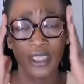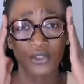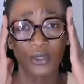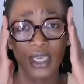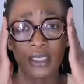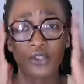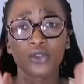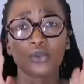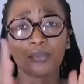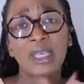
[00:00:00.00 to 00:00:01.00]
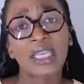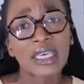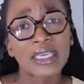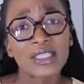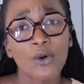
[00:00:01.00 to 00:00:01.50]
that you can do
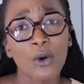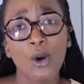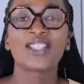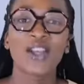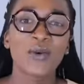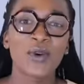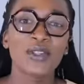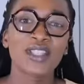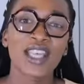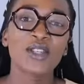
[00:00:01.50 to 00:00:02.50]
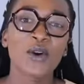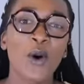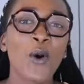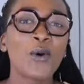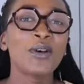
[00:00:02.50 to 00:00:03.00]
picnics for. So when you start your
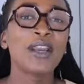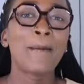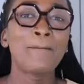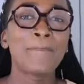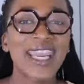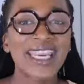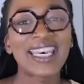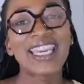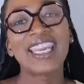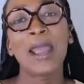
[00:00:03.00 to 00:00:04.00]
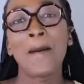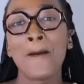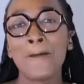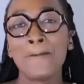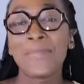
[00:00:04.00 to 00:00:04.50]
own picnic
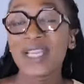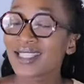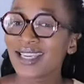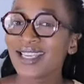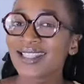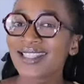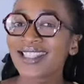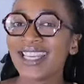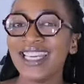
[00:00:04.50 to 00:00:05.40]
business,